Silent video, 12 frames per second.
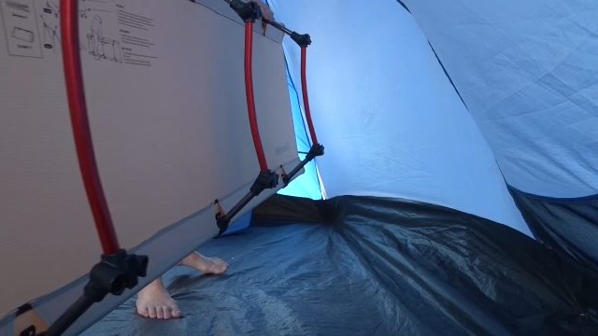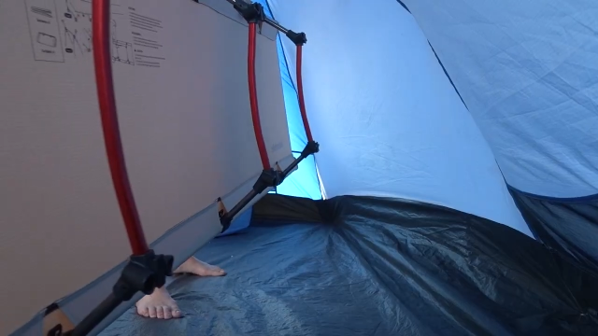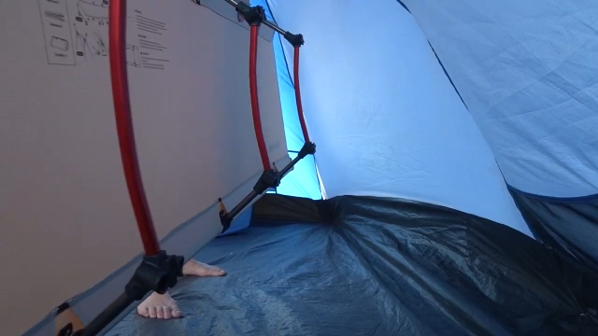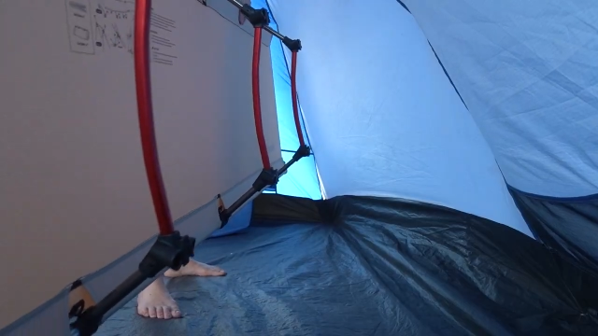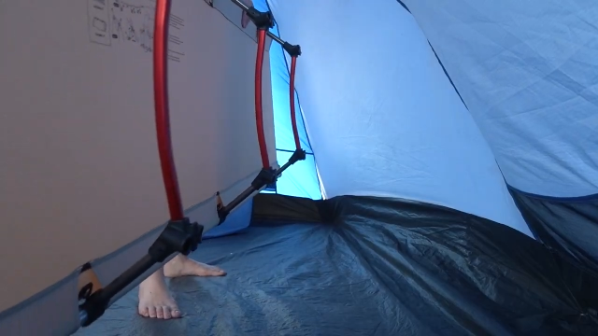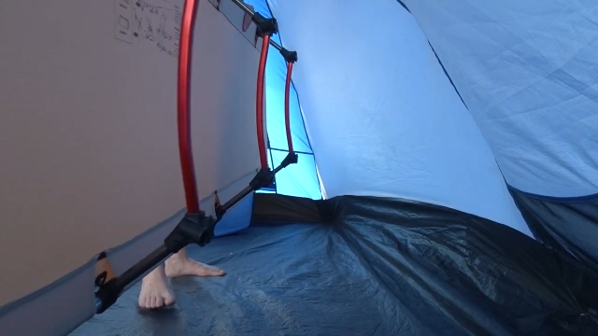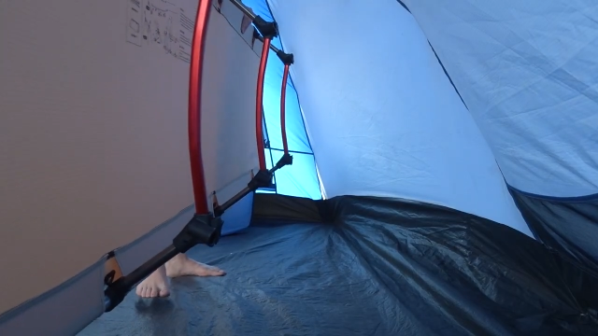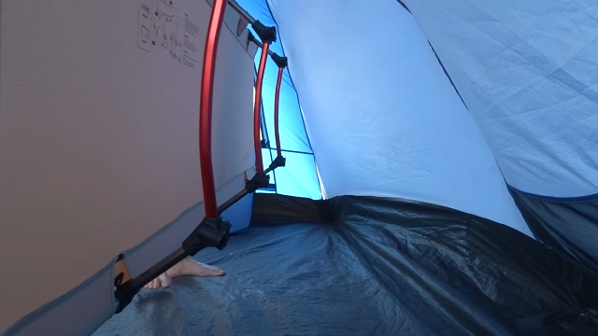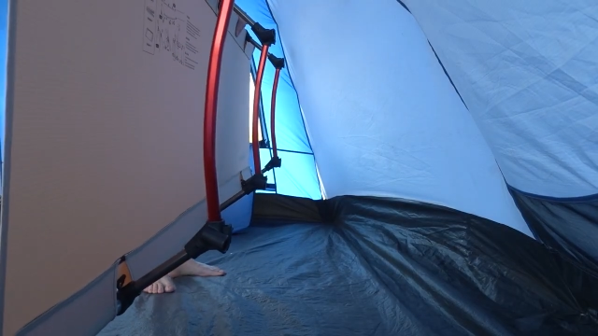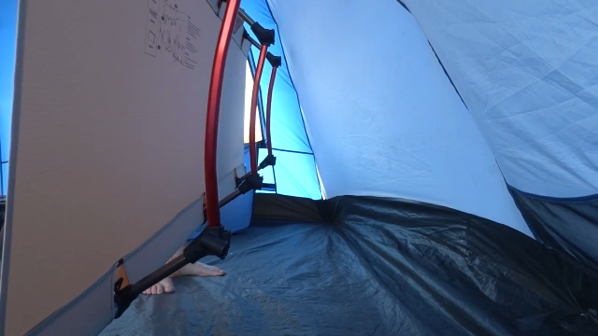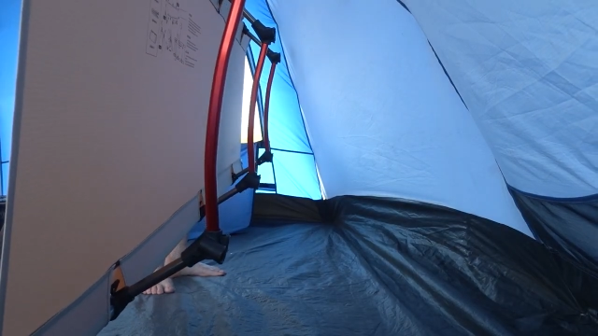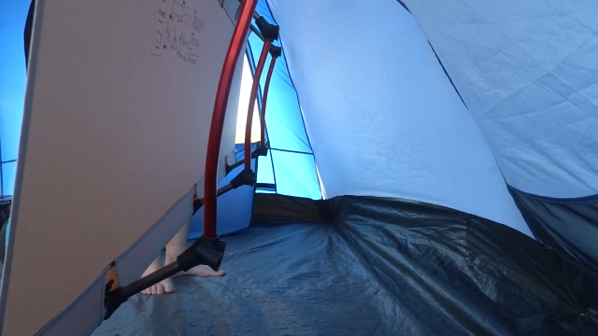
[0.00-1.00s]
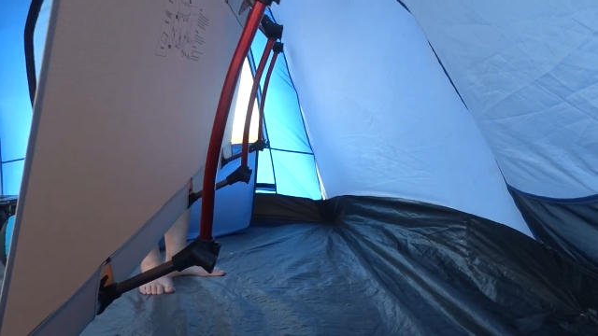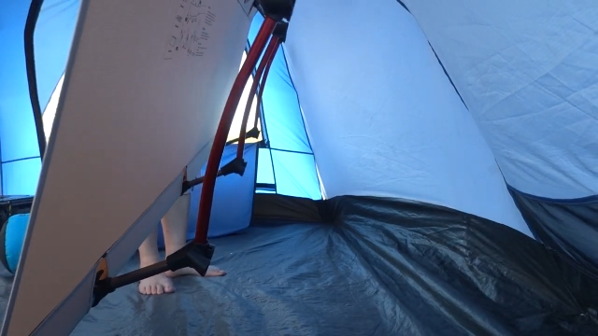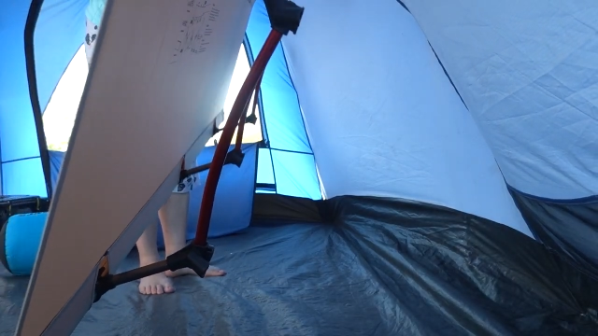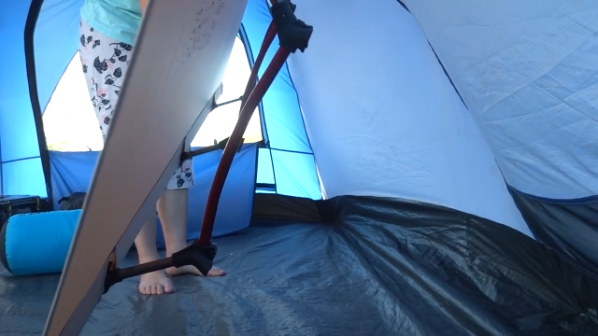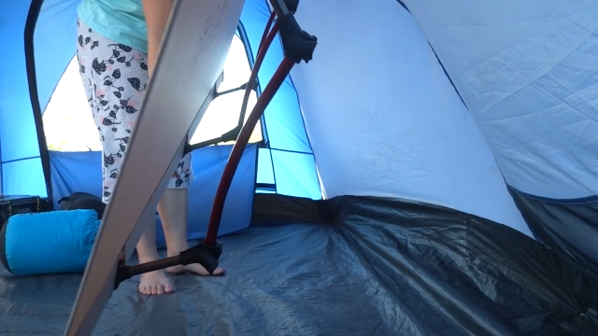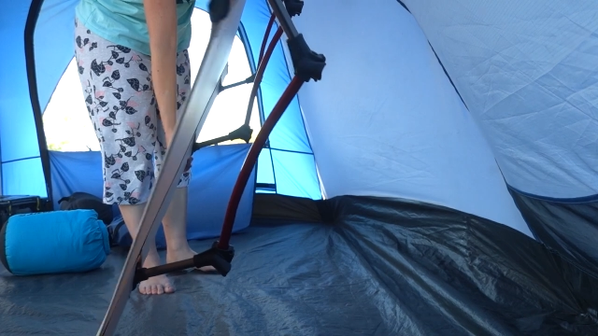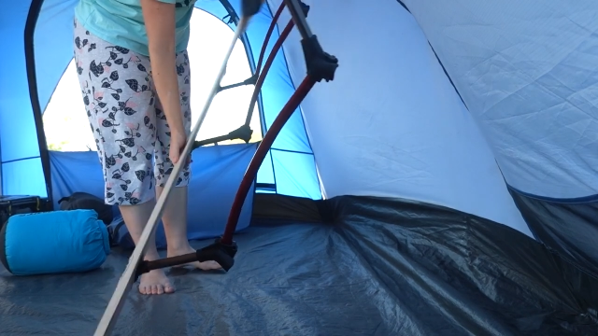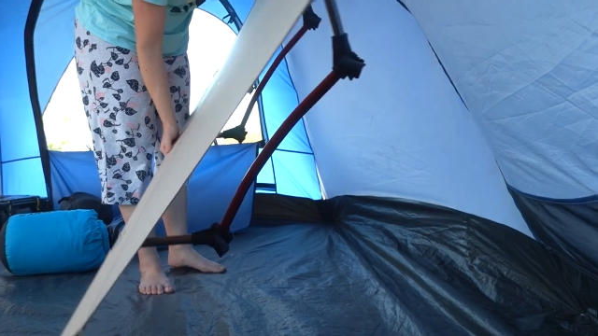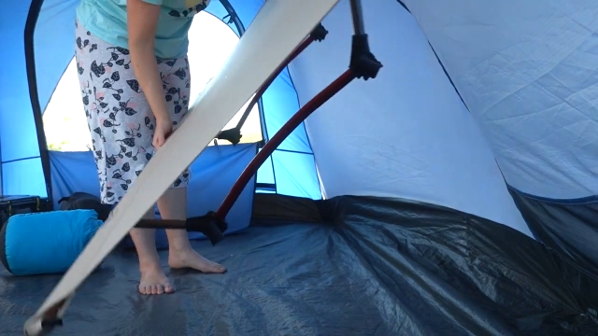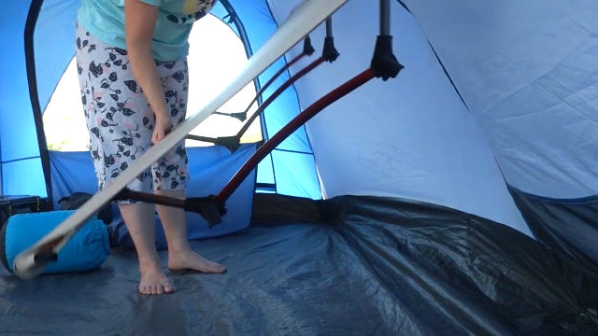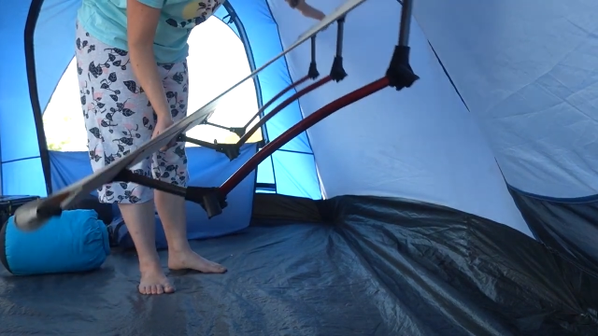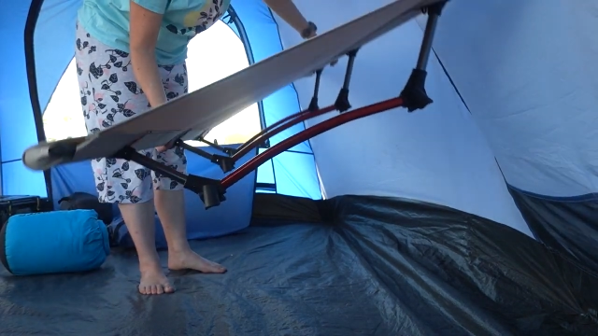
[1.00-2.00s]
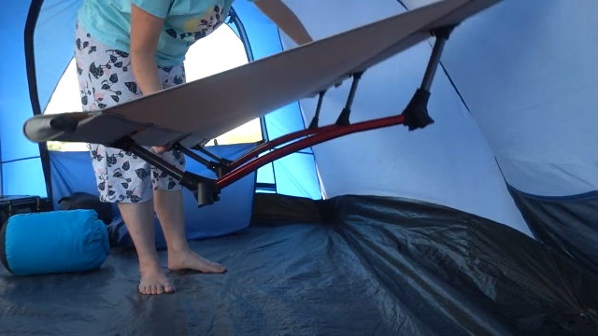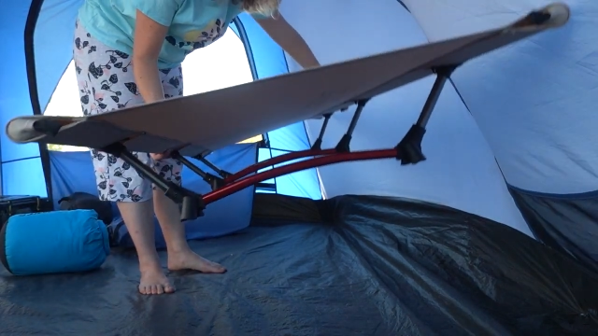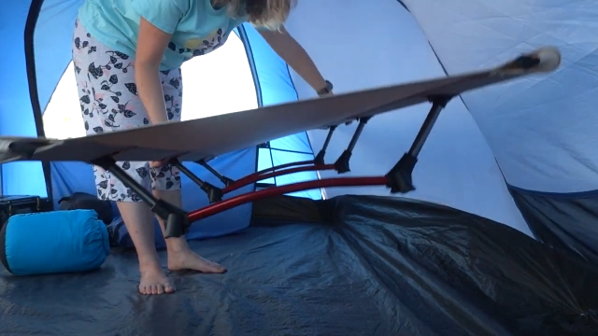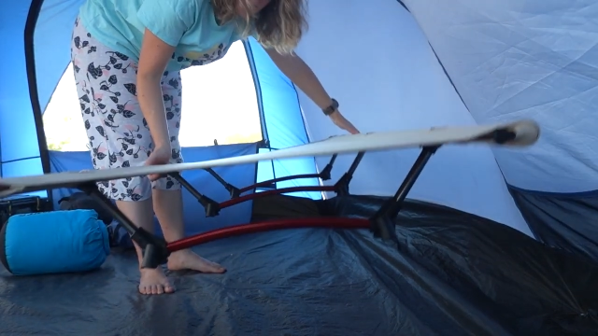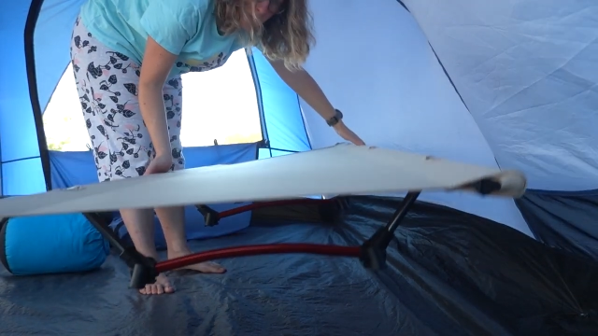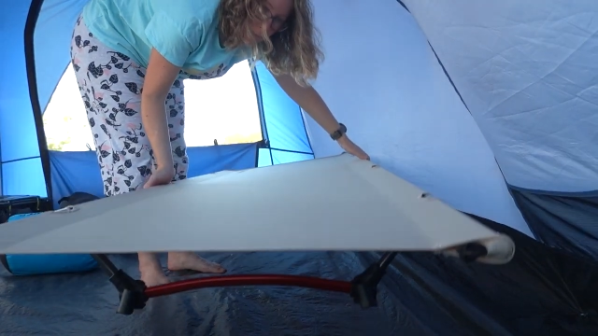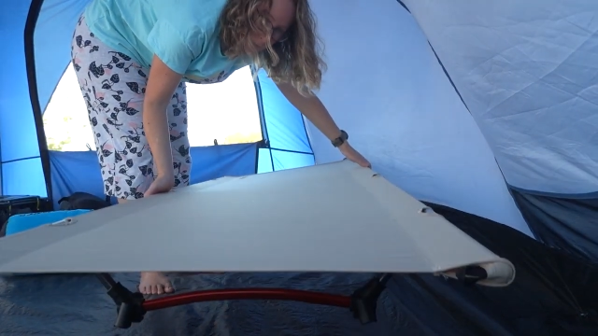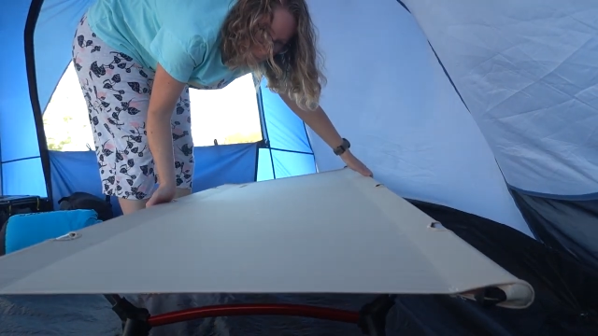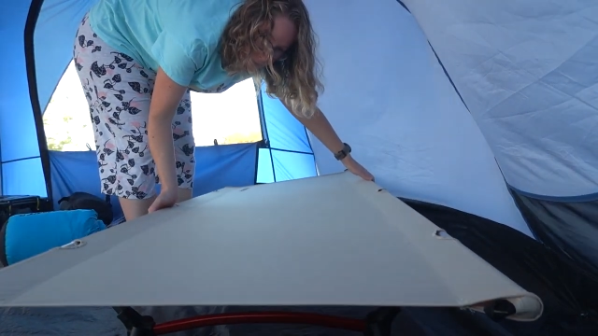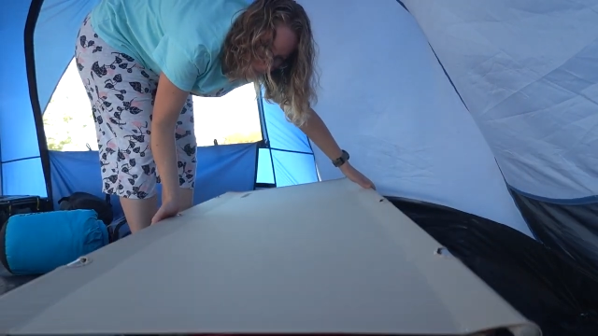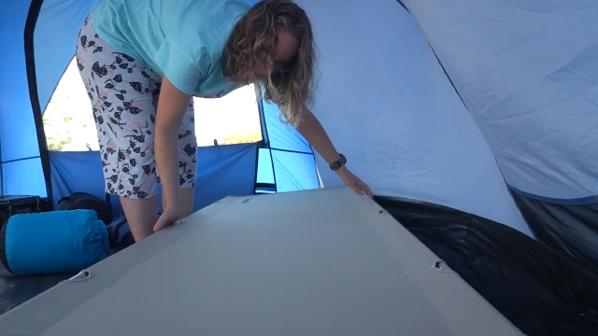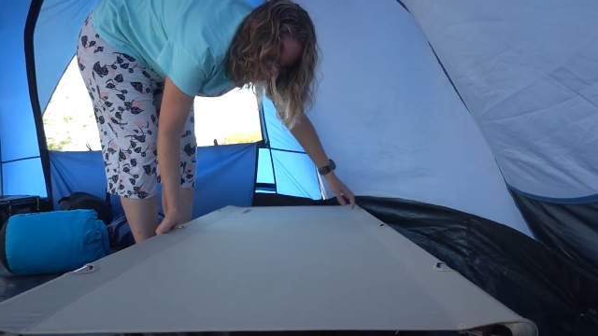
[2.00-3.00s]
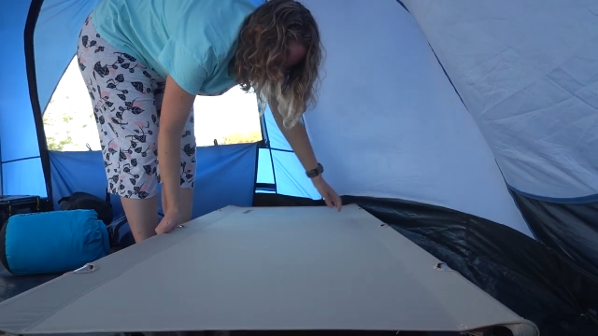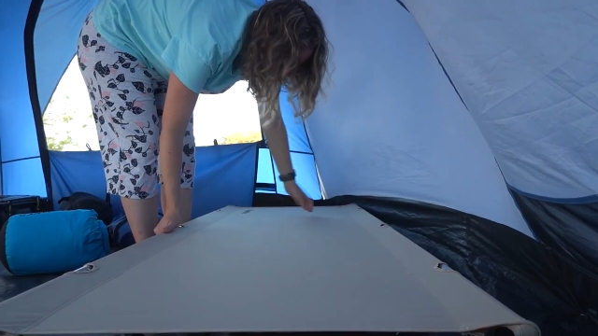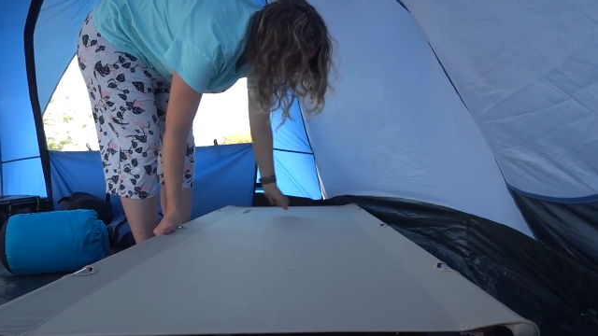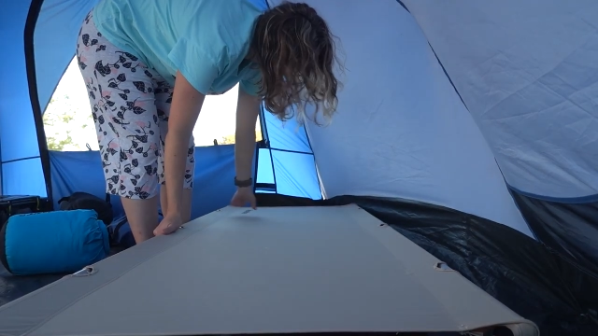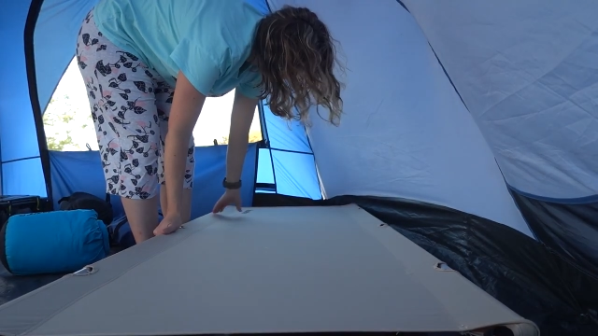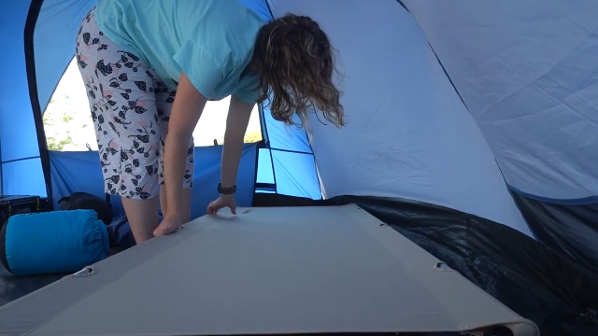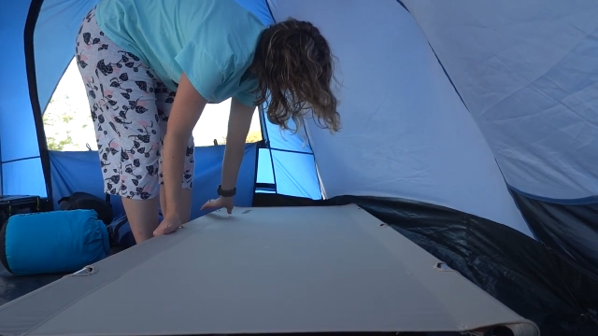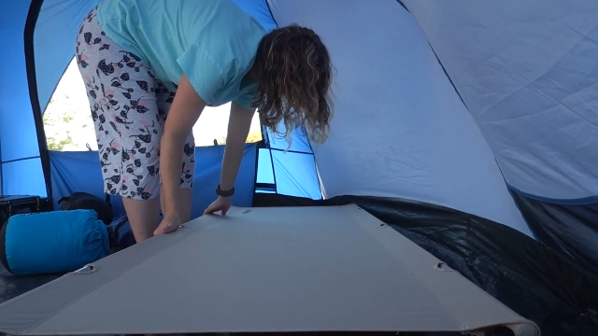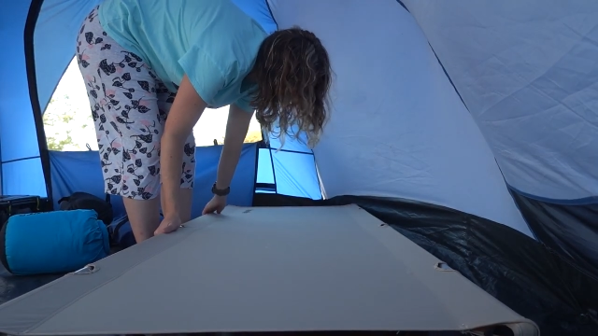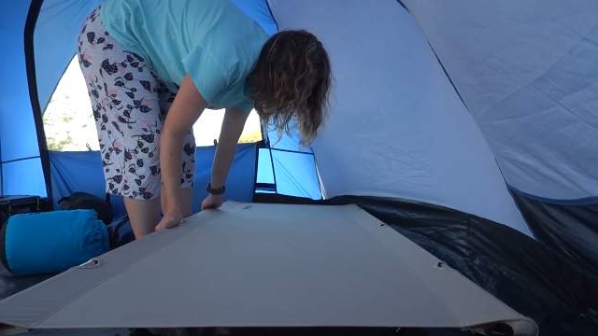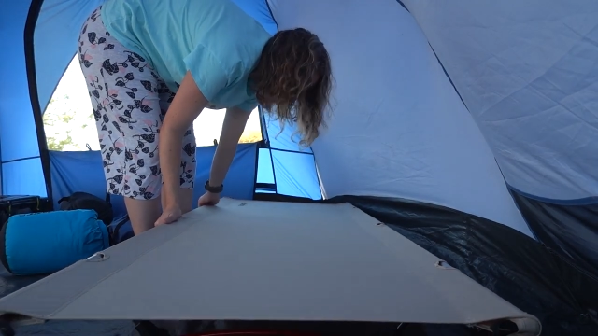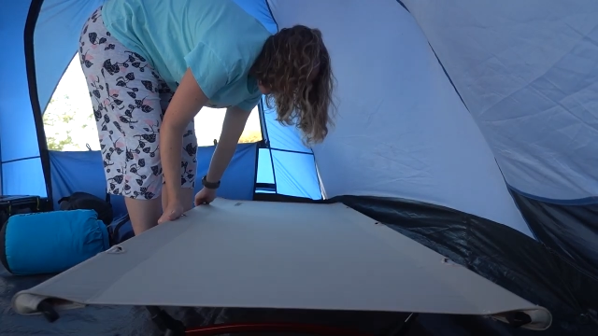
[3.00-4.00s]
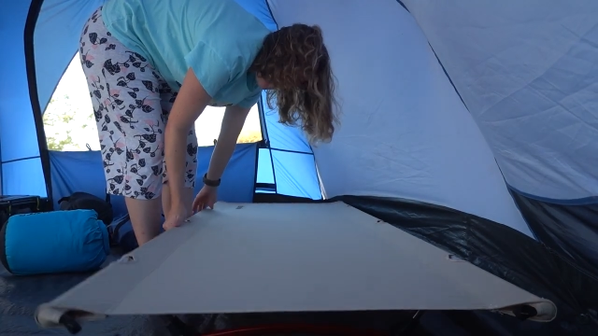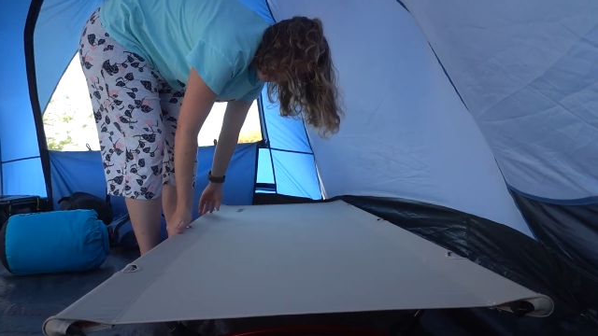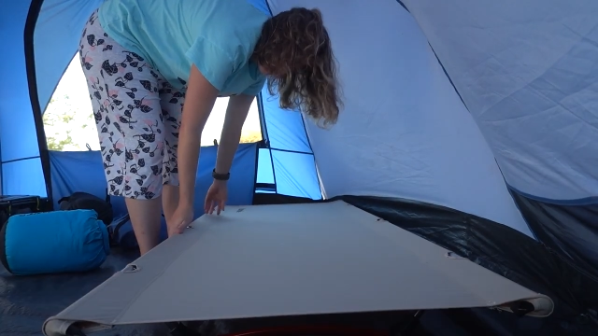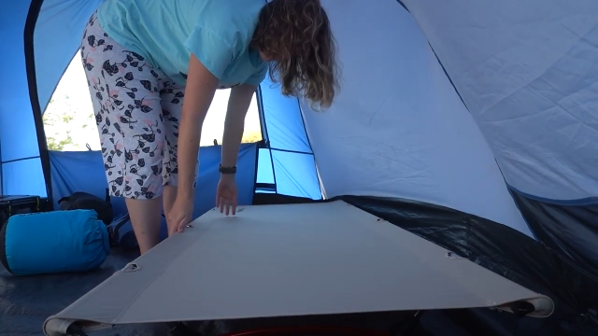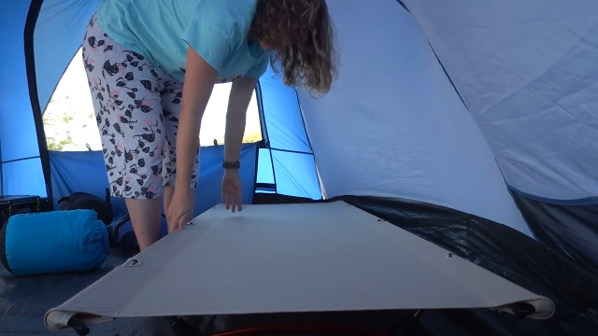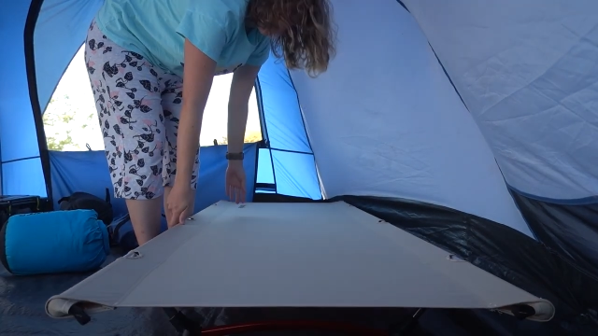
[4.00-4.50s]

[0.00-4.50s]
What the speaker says: Nobody's mouth can be seen.